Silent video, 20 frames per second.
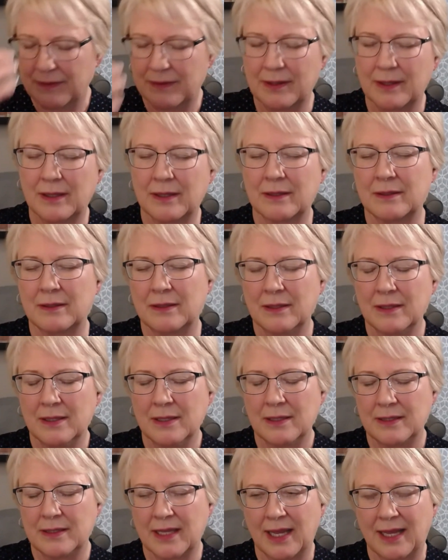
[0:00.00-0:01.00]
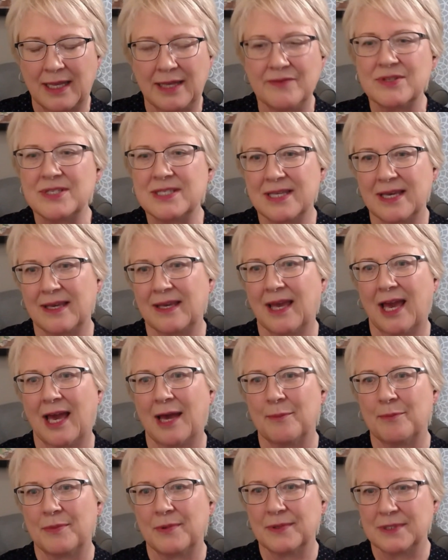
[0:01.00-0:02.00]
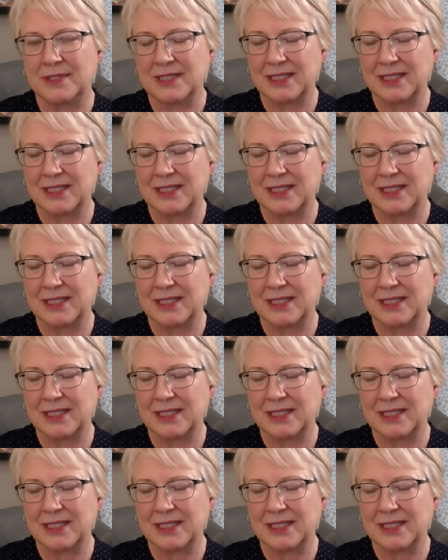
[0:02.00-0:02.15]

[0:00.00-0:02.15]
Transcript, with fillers: the Mm-hmm. naivete gap